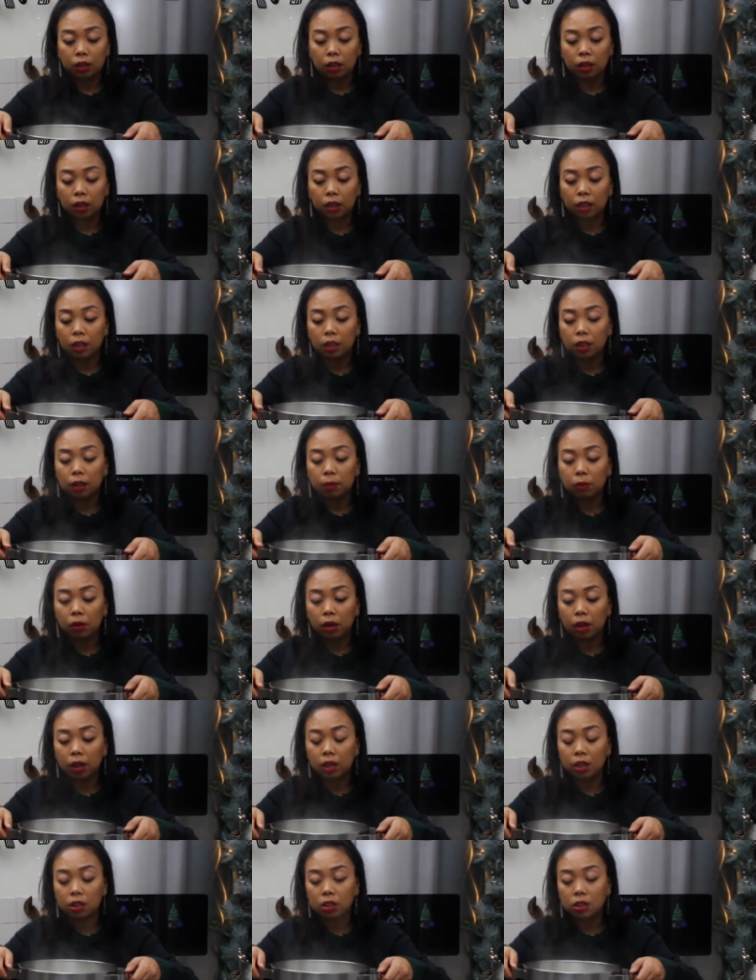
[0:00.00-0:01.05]
and I'm
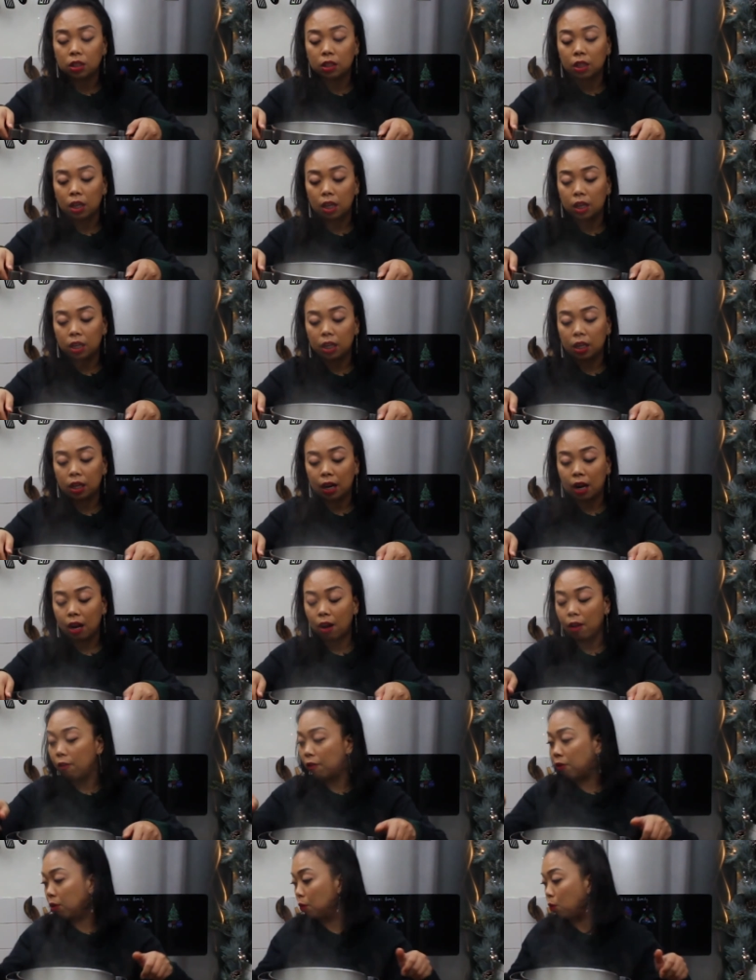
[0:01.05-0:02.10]
going to take it out of the